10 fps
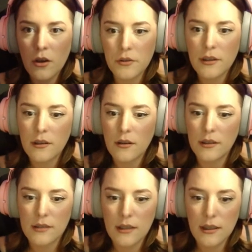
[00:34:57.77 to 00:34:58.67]
didn't I?
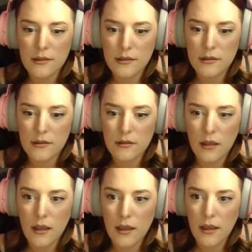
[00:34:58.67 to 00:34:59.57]
So let's...
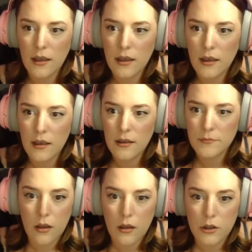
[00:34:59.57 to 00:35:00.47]

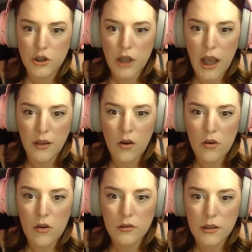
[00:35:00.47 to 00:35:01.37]
Canard?